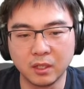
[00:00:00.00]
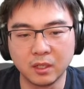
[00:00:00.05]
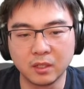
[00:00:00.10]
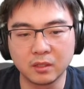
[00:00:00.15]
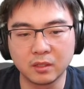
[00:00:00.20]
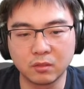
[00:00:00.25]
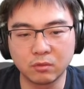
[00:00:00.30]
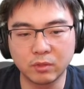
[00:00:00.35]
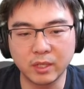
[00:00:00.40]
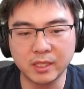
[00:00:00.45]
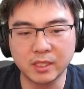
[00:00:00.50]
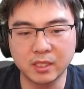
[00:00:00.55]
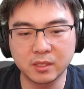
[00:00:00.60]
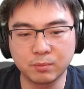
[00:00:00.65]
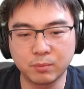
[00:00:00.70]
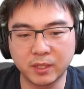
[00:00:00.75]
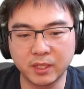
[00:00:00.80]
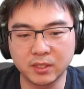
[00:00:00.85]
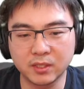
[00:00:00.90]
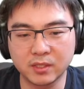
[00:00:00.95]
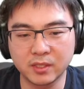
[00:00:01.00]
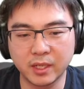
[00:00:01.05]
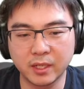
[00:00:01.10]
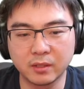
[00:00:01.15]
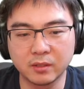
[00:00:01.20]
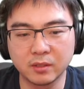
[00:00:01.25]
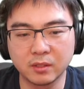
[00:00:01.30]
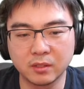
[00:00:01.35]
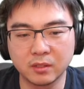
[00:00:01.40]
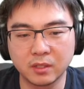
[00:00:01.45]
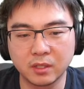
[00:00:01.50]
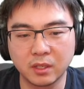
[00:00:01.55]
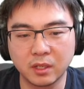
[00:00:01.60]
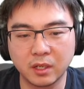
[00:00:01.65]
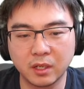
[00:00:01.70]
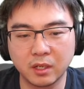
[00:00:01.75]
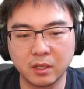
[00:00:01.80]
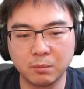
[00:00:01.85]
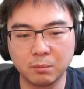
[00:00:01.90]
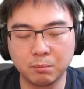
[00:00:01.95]
The rest is pretty standard.
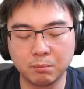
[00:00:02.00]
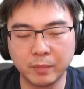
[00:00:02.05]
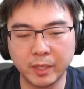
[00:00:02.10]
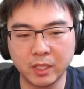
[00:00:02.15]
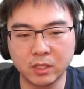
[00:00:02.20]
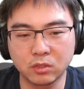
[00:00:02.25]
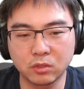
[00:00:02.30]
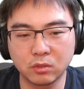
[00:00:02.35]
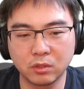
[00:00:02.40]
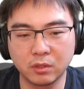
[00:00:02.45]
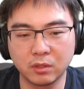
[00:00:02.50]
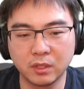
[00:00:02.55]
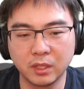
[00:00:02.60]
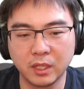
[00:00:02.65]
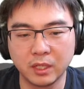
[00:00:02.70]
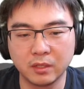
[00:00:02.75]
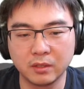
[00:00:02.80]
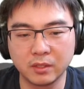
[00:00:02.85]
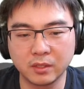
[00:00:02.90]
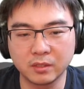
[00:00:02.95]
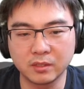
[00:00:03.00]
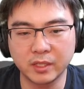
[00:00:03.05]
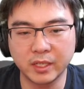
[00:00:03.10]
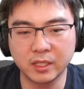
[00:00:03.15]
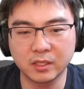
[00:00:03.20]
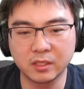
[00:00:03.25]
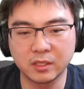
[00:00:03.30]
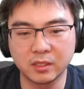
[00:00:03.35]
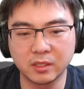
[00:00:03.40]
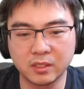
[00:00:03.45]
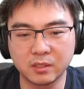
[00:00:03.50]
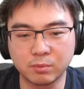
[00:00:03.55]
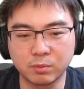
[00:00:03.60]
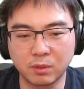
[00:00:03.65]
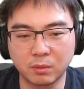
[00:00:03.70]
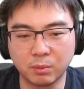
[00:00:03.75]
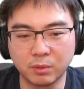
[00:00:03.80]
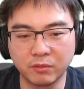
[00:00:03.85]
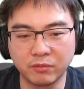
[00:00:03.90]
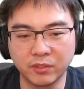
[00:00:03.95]
Make sure this section is
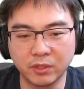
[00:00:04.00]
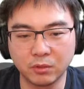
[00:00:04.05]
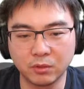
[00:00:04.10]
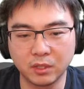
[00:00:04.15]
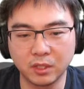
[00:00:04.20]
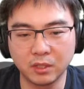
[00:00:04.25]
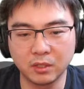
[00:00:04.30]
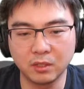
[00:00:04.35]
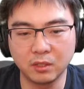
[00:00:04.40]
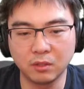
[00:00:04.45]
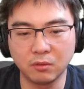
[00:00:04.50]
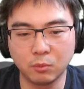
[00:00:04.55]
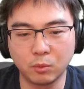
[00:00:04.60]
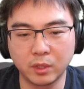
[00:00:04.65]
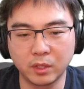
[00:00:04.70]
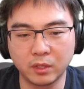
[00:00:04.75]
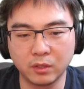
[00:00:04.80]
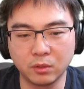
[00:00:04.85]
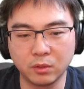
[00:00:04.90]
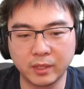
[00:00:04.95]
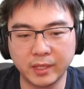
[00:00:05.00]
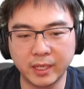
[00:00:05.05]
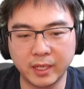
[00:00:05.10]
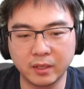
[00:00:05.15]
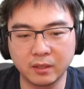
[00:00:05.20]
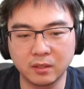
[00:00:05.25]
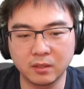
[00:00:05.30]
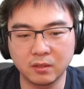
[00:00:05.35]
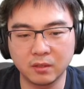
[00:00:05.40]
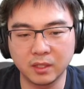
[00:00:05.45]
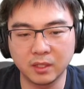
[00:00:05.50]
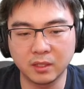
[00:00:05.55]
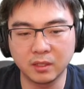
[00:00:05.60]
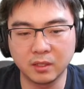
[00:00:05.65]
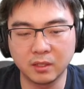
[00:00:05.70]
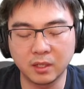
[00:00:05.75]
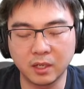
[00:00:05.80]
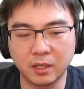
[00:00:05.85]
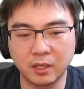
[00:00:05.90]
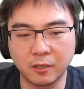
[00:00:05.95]
properly filled in, where you get
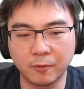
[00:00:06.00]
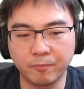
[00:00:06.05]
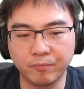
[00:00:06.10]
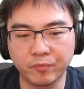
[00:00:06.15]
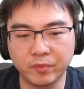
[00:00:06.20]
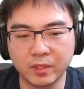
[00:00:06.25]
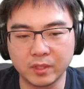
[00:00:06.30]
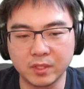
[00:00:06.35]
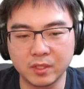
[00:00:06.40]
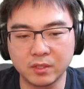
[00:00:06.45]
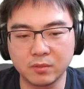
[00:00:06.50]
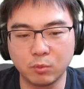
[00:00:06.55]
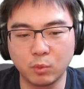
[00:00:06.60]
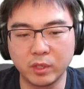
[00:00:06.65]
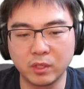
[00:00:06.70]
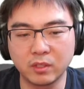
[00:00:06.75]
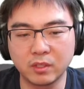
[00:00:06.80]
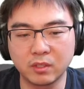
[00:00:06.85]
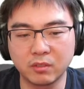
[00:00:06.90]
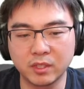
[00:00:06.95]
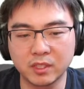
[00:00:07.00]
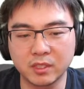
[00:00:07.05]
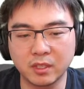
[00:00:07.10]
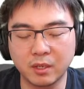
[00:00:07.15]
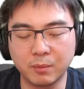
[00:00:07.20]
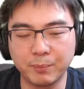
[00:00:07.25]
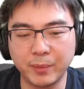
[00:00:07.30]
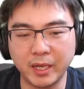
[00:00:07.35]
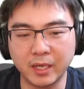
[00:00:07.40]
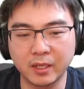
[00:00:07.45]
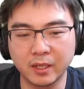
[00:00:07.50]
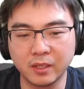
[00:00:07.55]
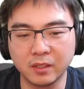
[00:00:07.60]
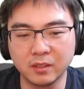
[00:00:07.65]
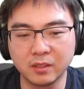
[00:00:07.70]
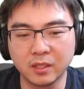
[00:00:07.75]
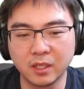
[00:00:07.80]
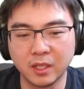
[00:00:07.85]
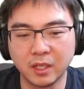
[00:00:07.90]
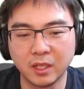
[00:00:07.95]
the, this is when you create a
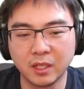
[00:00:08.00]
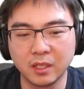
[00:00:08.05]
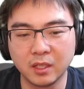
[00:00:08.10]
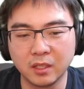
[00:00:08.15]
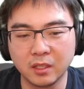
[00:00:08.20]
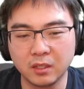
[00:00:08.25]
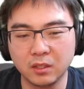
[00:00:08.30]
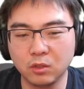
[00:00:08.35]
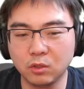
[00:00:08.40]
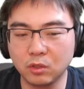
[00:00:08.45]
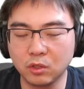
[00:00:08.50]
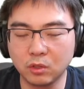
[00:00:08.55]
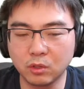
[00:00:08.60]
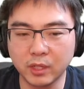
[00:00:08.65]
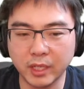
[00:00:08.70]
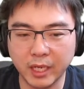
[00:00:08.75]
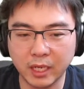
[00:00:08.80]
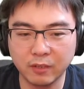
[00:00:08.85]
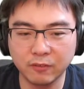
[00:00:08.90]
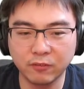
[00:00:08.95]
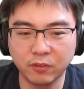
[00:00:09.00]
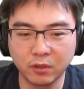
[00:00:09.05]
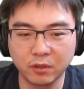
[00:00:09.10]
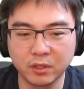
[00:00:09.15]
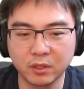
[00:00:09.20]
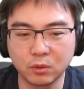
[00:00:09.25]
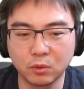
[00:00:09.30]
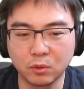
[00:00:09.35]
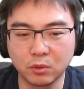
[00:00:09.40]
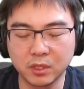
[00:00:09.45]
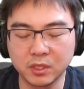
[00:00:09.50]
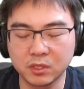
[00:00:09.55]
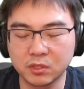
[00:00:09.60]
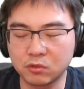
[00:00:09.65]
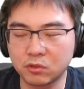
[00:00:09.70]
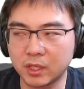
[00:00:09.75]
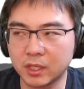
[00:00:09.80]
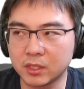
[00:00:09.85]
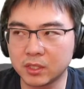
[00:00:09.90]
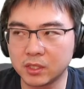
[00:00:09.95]
backend. You can follow the Google
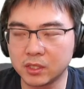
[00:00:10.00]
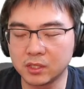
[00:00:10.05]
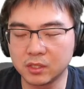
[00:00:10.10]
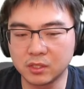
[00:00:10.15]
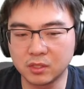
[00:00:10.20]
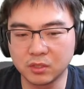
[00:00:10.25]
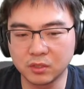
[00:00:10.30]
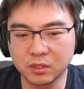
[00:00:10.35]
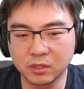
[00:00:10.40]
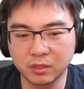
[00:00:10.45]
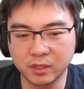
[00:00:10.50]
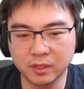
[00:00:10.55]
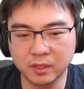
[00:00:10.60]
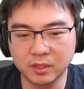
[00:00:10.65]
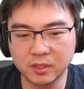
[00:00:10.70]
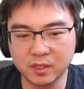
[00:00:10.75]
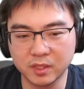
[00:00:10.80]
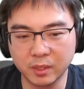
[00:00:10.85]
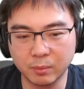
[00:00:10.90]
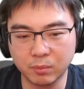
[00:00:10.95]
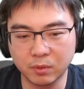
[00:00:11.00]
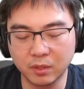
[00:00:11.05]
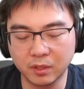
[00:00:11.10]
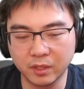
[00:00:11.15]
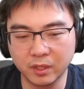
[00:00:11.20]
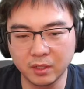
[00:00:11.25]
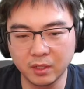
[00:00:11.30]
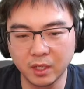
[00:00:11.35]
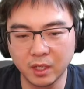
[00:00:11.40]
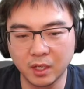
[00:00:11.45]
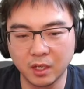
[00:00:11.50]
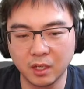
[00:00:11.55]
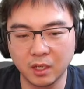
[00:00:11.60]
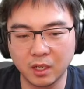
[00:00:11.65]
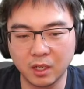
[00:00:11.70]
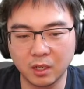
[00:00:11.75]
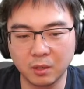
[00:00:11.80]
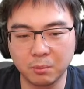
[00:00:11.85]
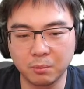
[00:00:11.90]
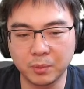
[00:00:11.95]
instructions to create it separately,
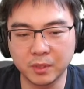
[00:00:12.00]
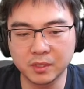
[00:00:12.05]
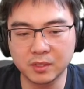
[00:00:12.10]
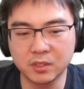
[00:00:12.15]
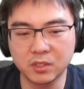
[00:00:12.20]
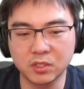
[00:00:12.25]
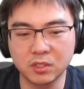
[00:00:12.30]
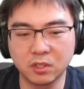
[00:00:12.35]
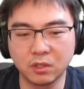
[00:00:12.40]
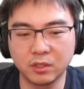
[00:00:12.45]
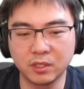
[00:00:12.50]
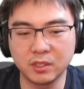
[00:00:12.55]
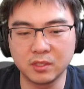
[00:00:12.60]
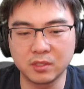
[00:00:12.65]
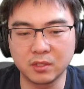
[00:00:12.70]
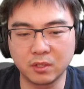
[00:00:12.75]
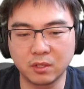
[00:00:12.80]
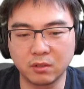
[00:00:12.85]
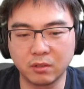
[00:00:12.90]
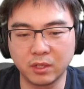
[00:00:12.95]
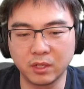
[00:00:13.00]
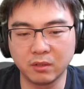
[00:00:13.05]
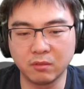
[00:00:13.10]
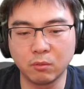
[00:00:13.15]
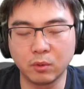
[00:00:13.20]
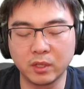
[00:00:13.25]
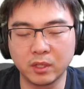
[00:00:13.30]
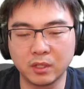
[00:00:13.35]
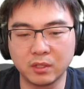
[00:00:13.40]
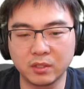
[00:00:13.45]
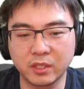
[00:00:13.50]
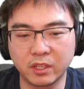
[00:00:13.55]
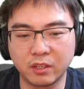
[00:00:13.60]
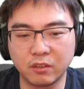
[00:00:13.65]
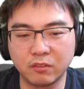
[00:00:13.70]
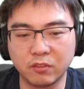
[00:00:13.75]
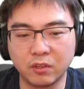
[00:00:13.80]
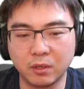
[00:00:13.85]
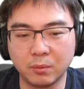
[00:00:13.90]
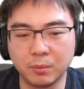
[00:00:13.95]
but it's just a lot easier to create it within
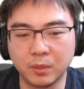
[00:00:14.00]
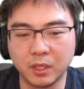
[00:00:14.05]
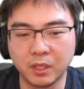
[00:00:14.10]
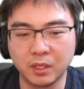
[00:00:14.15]
Terraform.